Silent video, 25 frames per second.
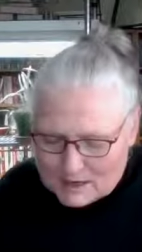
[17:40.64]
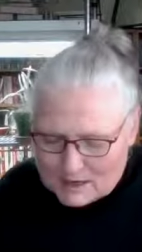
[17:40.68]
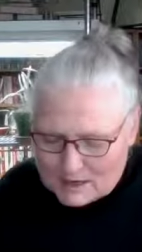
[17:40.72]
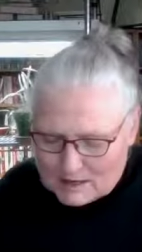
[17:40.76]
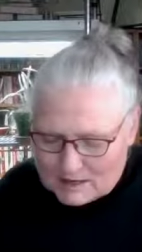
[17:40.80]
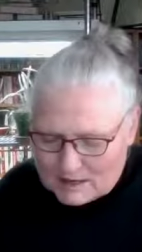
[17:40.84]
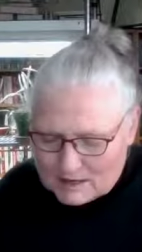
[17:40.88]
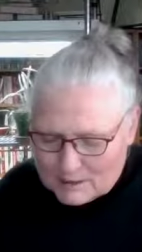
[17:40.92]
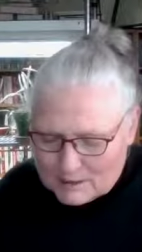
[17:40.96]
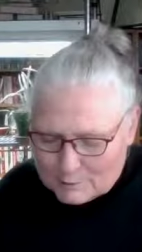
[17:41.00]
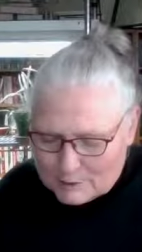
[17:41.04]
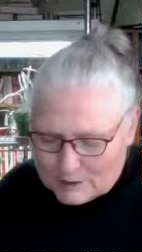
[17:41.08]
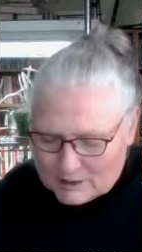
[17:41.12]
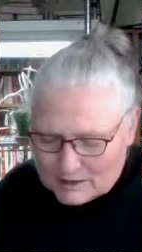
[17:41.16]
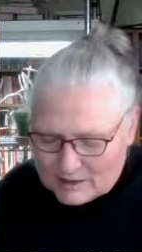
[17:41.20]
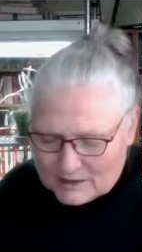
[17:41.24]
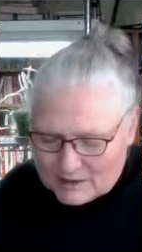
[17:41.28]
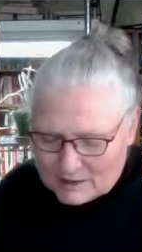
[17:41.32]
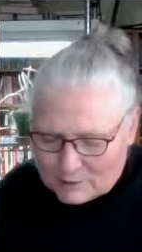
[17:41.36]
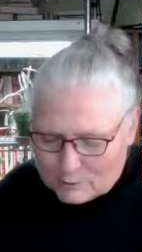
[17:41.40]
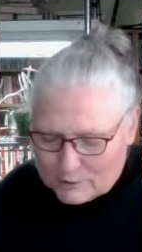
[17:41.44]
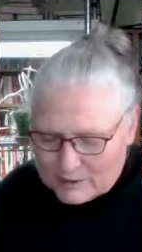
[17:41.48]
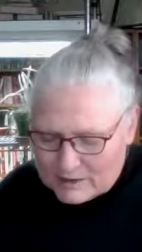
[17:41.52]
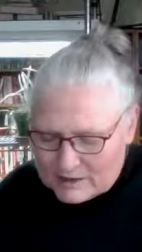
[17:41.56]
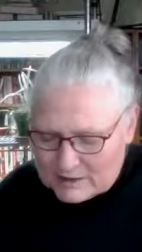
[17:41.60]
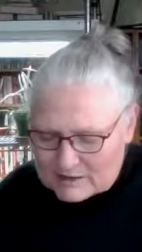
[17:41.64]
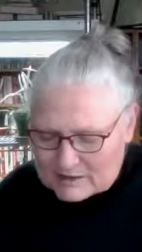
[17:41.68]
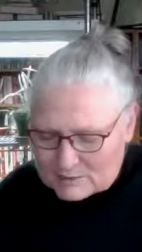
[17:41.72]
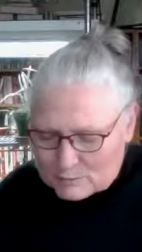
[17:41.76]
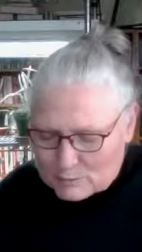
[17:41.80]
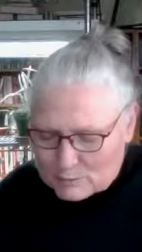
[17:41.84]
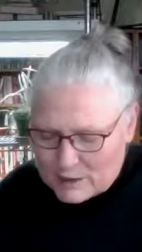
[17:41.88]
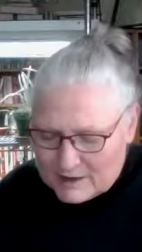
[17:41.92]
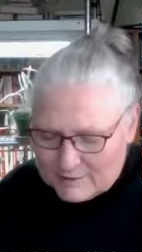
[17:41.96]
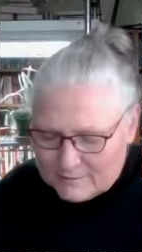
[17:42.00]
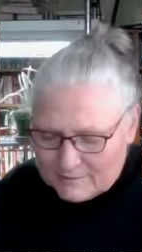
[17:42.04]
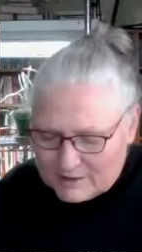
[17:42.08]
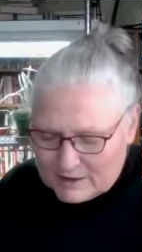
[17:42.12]
Elimelech, with his
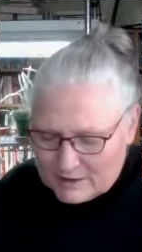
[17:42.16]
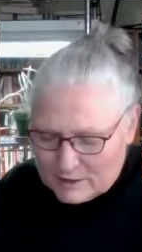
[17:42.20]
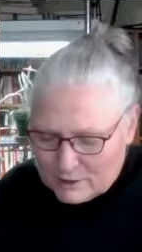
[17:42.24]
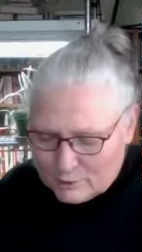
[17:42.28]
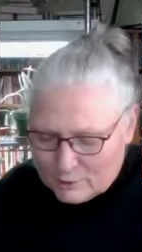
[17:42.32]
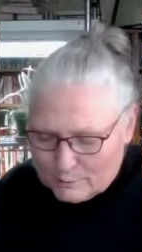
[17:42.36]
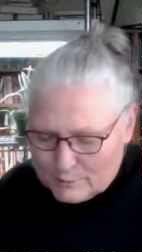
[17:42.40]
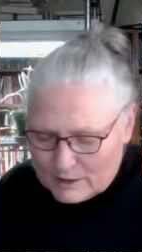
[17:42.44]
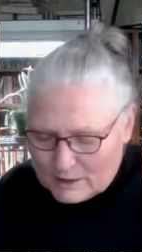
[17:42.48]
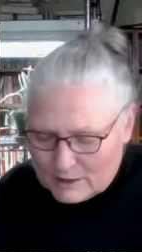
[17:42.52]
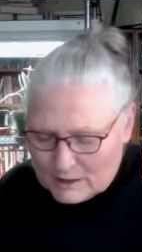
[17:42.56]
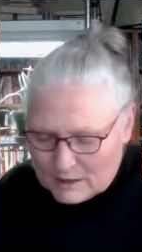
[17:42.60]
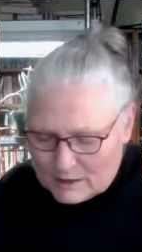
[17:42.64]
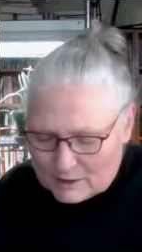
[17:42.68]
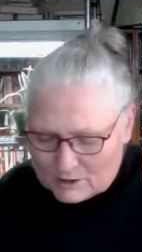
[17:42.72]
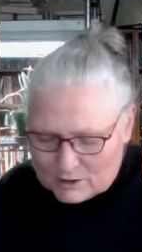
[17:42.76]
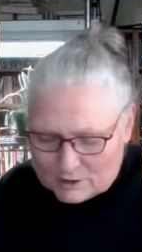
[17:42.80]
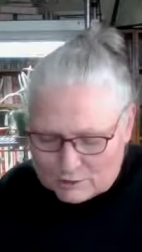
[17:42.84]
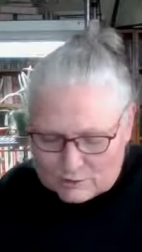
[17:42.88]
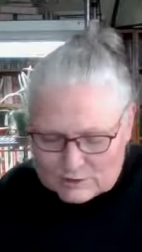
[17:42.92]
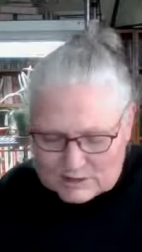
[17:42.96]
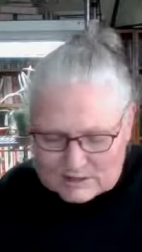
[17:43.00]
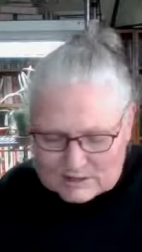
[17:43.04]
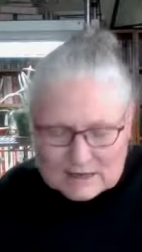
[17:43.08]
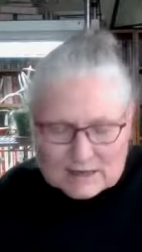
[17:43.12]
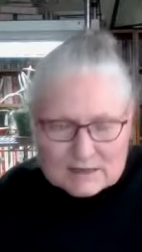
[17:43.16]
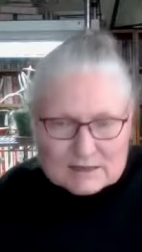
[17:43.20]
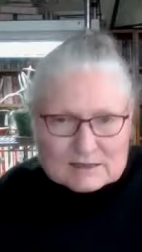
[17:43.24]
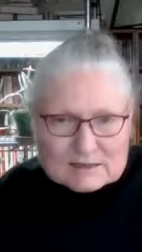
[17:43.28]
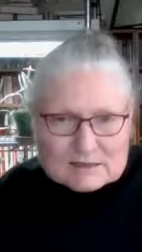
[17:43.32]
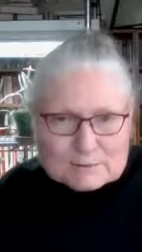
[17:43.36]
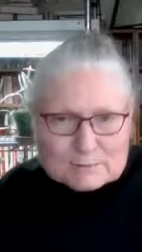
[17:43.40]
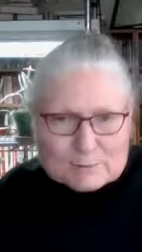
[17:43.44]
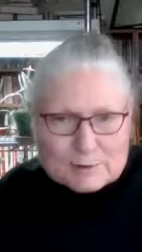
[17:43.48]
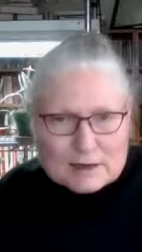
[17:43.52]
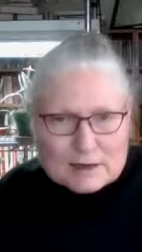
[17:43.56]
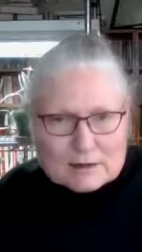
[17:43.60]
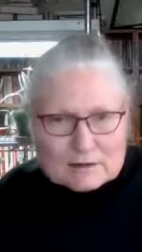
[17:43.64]
wife Naomi and two
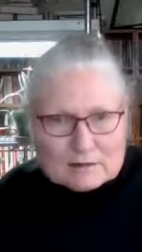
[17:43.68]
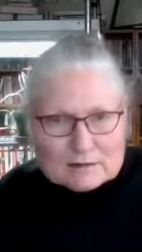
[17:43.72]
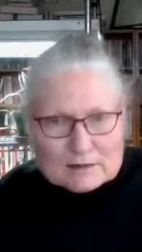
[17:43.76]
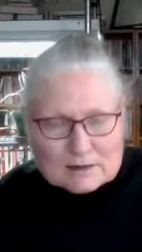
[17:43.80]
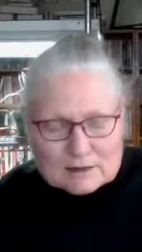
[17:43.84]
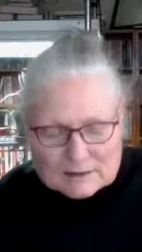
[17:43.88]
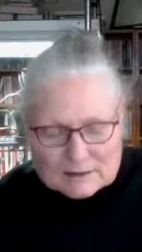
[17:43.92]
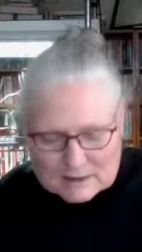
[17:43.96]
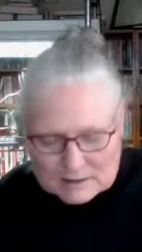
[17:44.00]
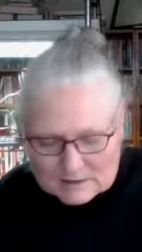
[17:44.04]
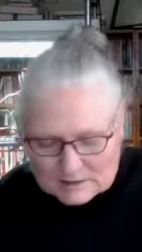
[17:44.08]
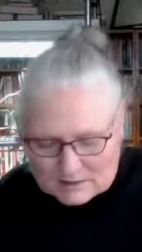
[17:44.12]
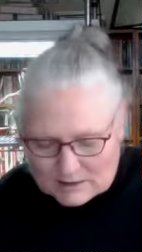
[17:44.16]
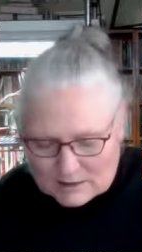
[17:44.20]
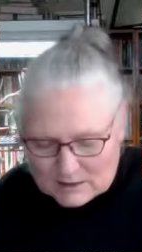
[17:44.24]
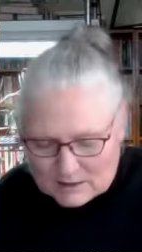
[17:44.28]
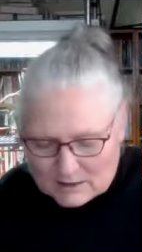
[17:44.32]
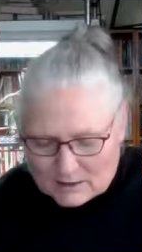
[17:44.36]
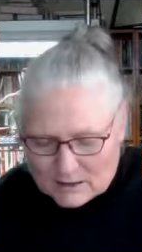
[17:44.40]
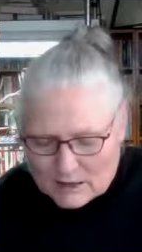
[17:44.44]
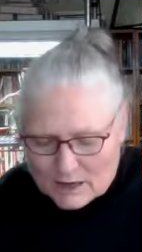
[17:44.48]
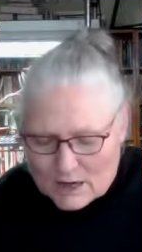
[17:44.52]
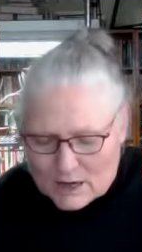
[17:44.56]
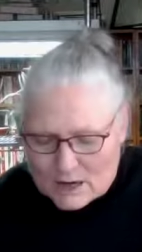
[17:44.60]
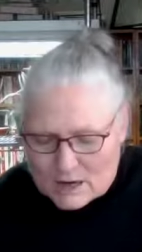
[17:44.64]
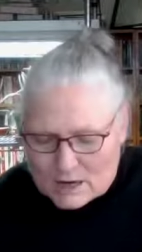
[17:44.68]
sons, Mahlon and Chilion,